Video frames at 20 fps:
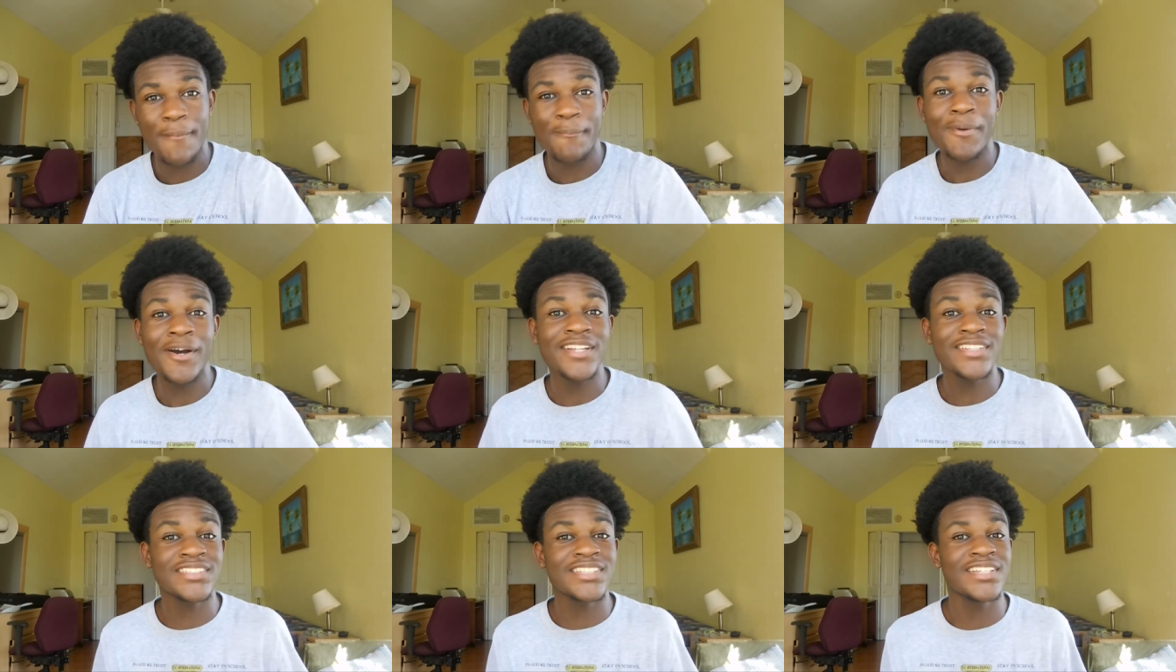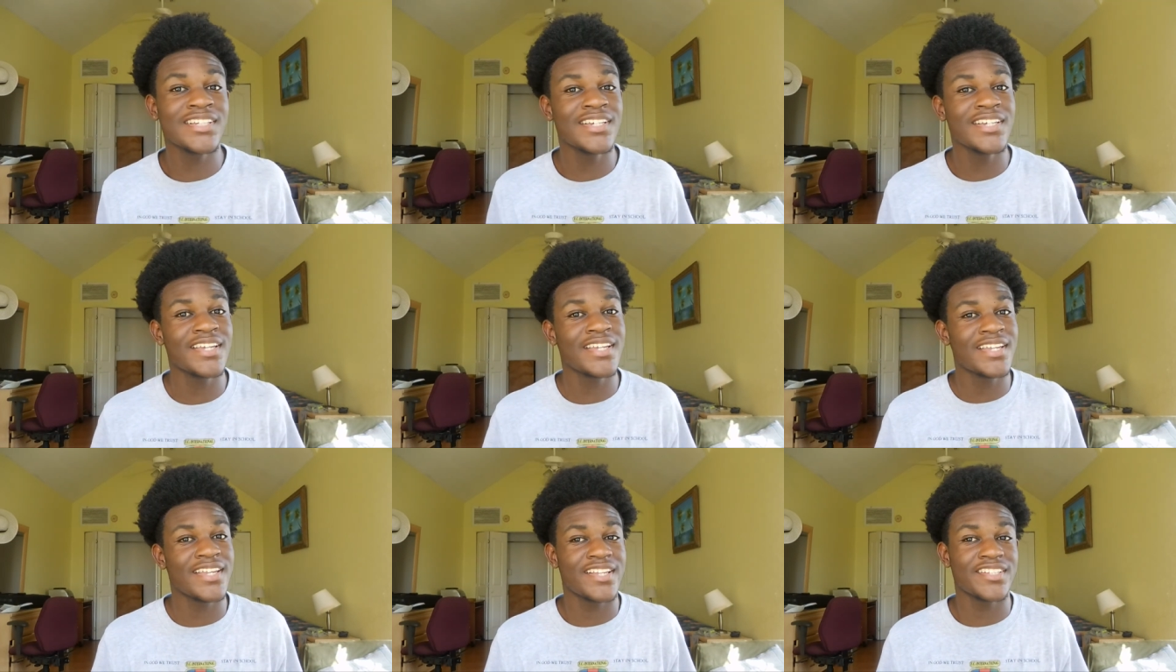But
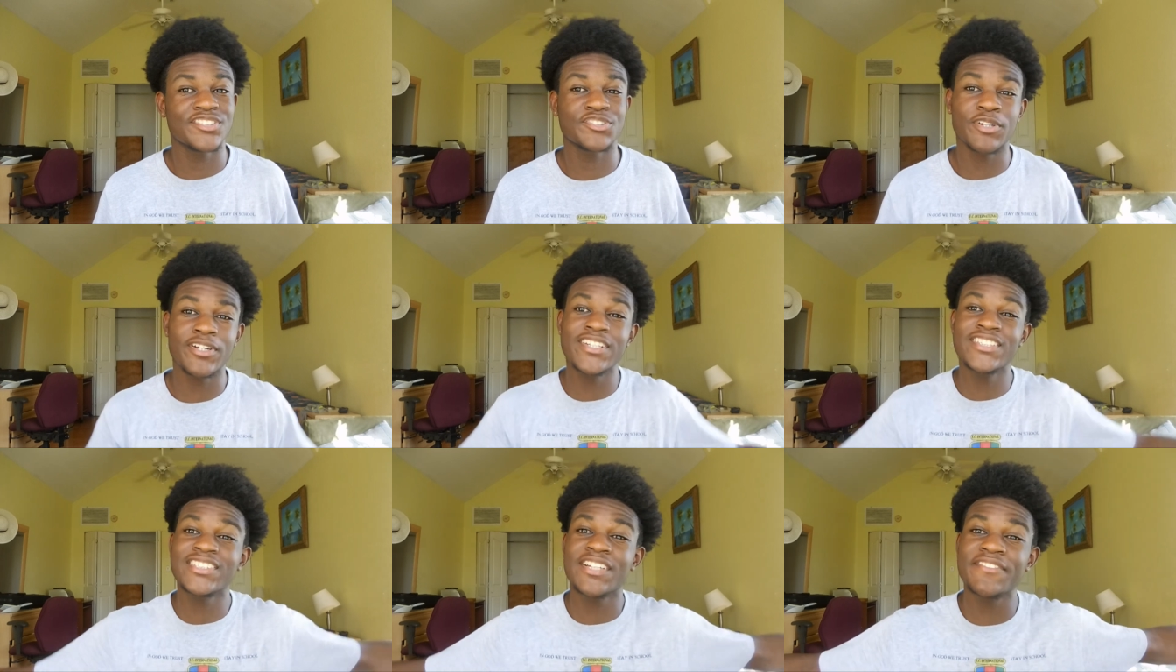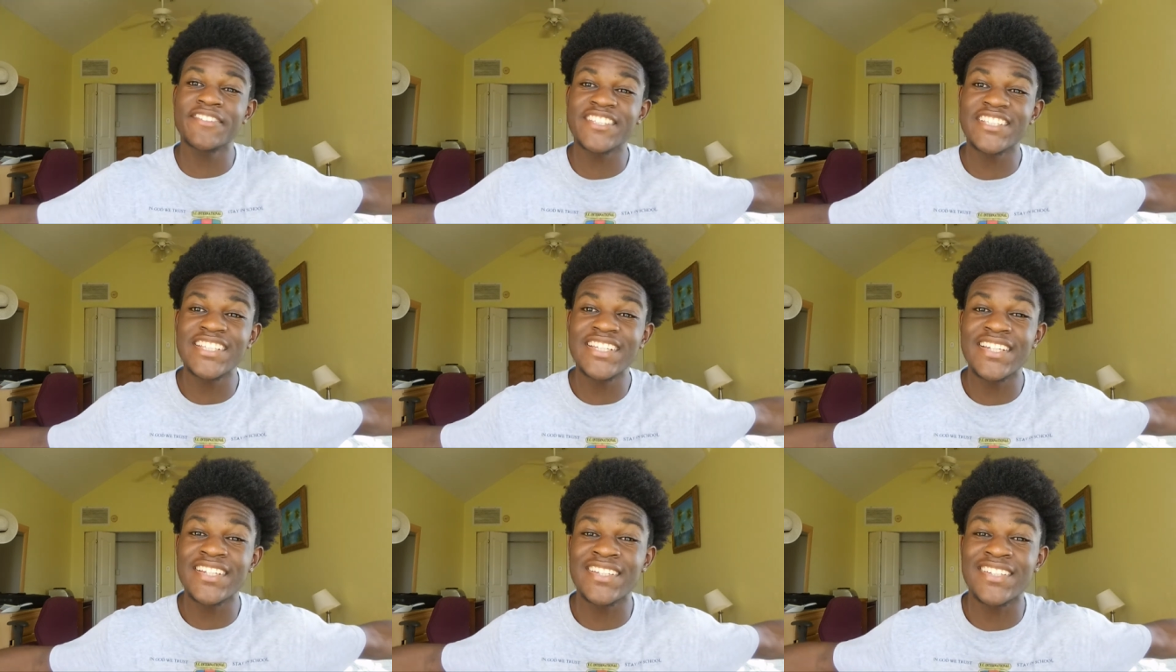
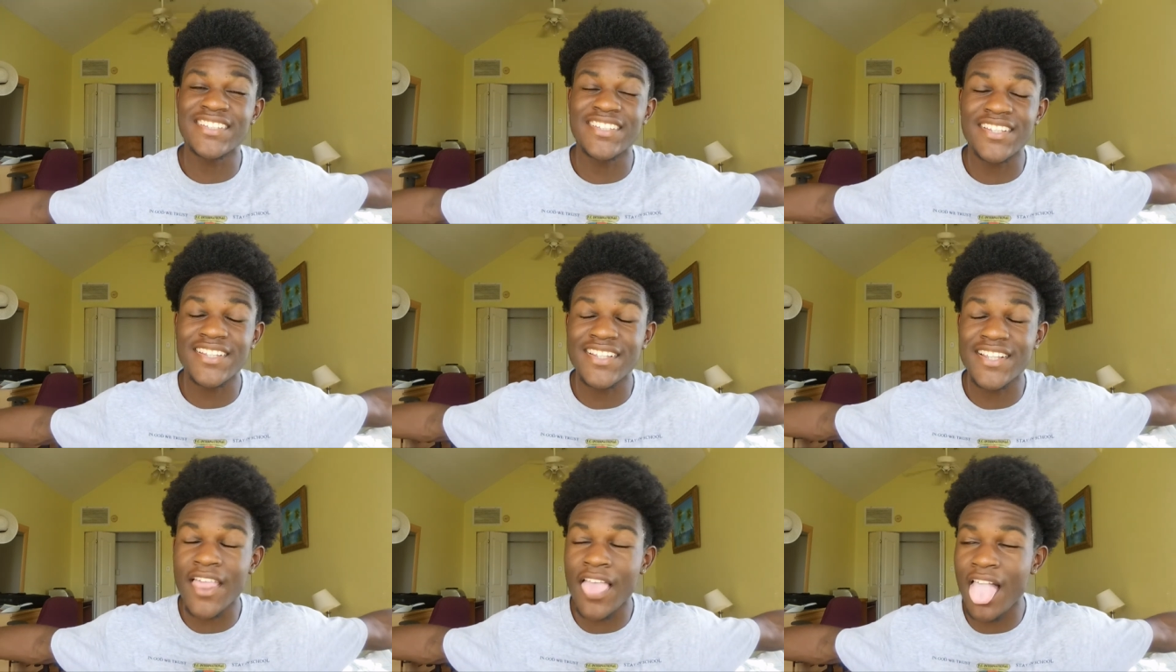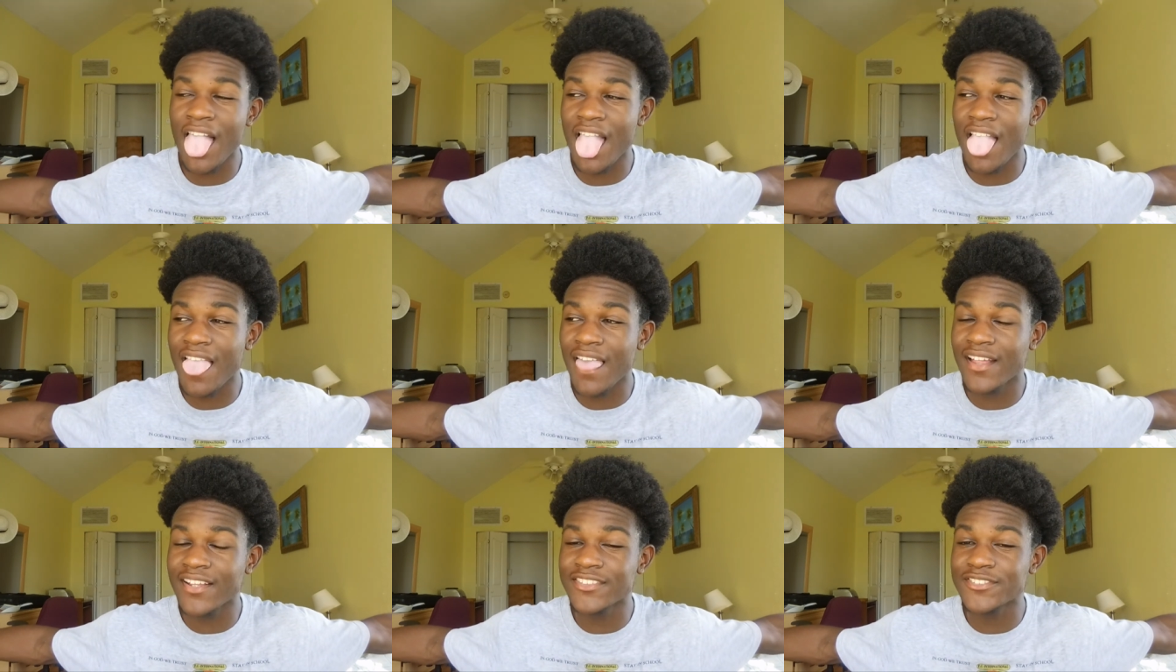2017, uh,
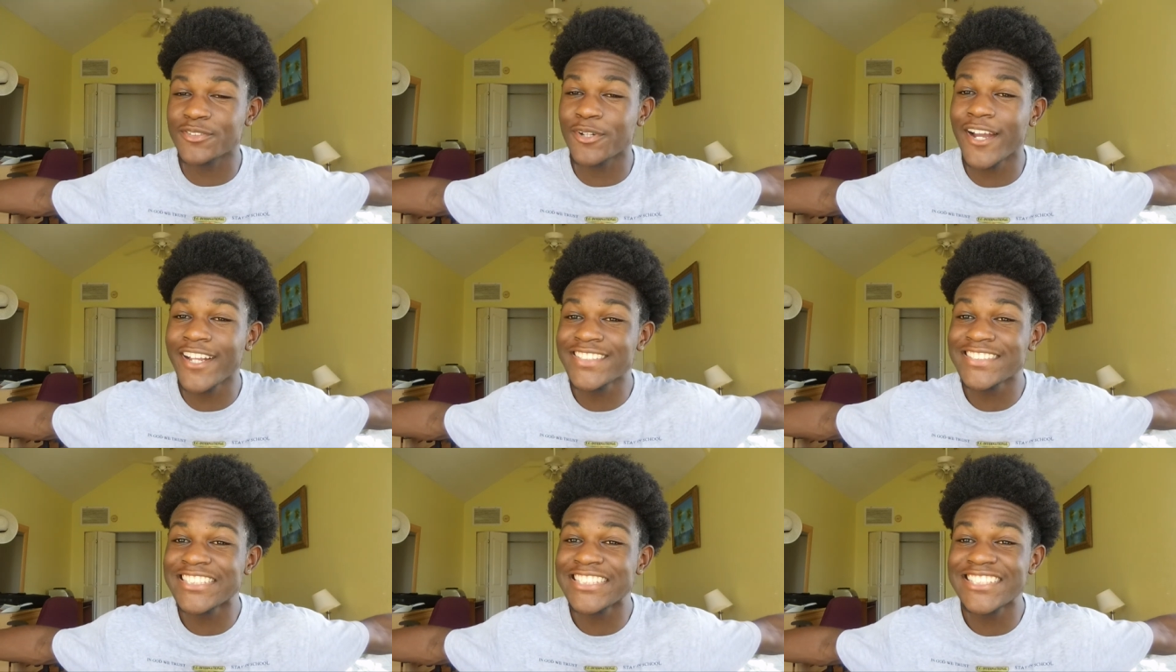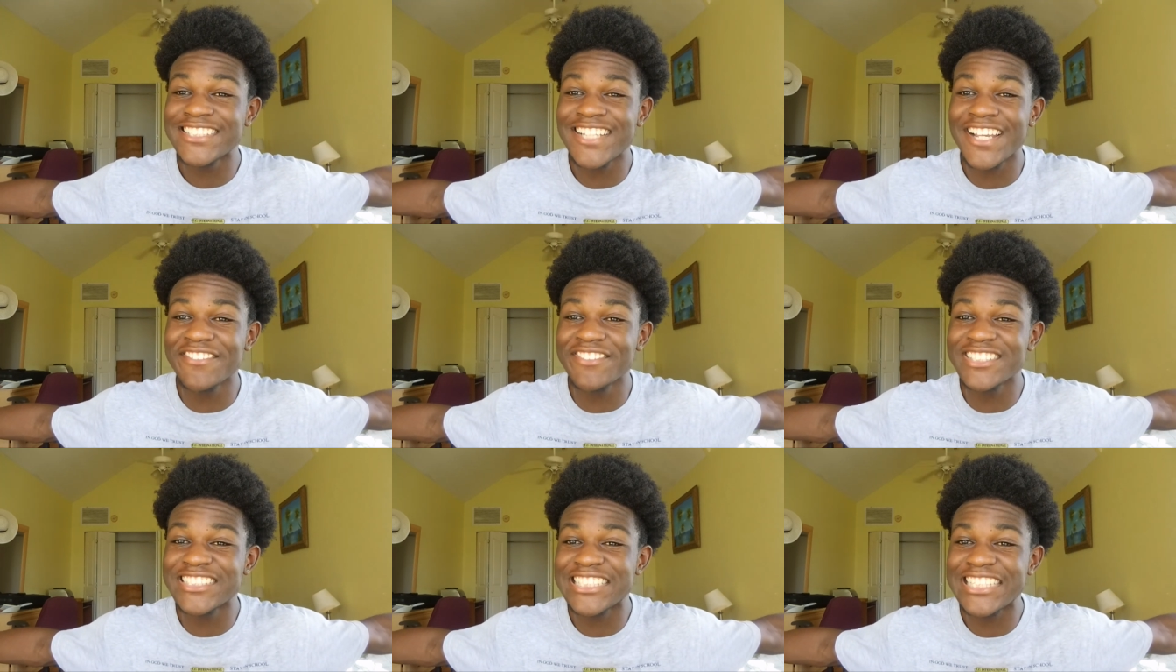
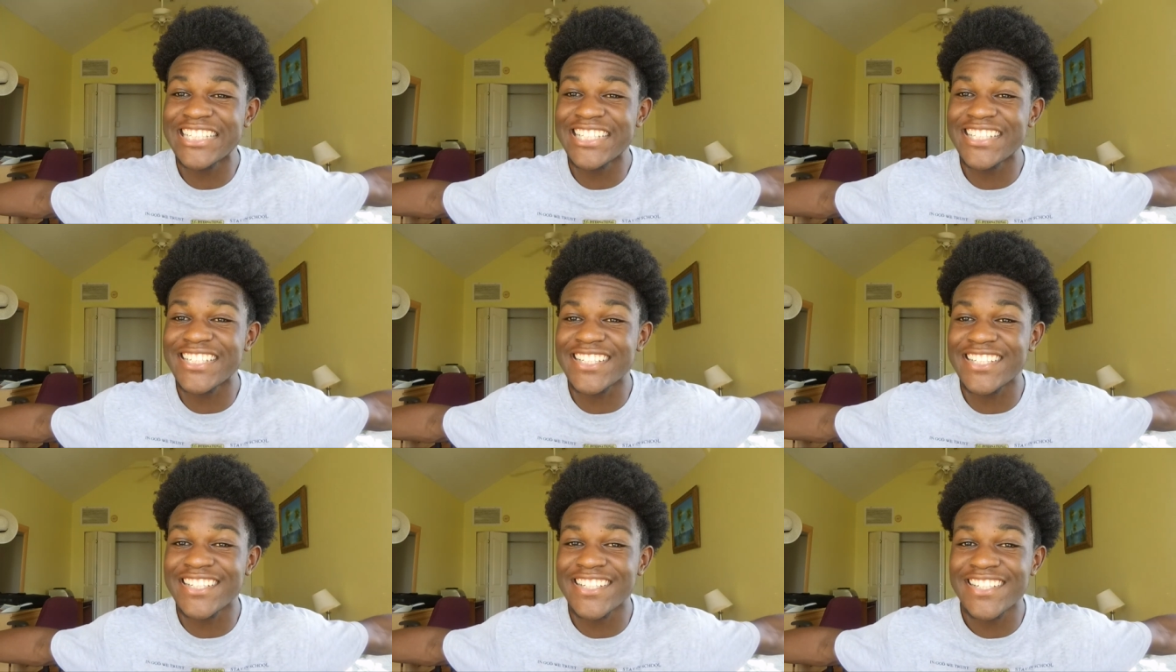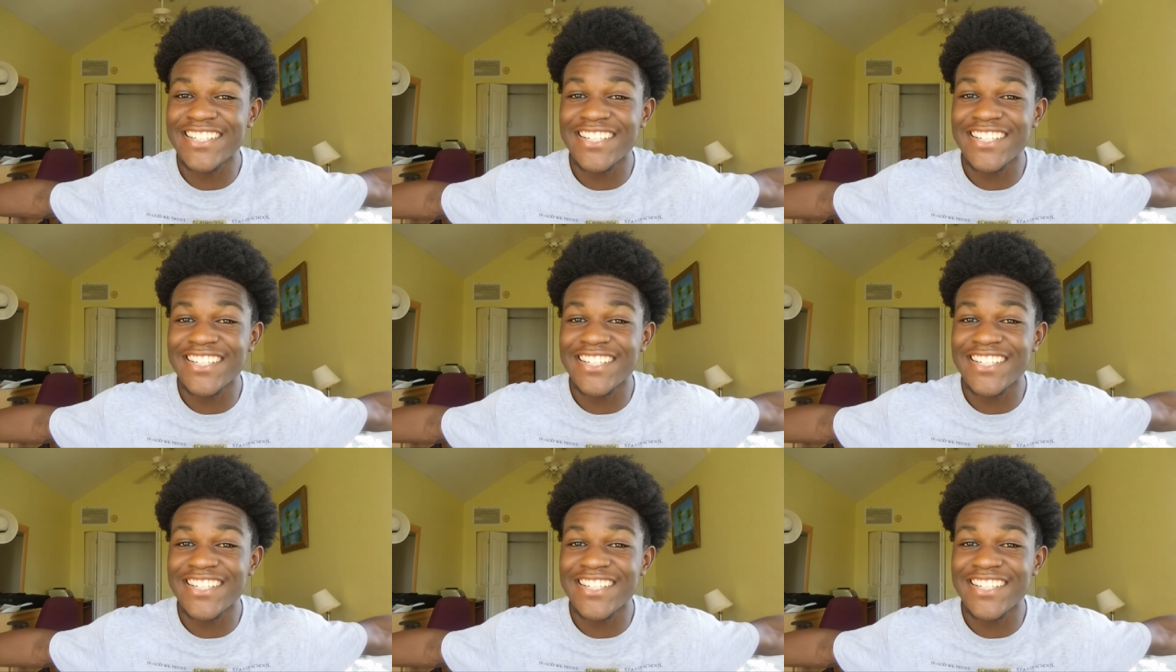2017,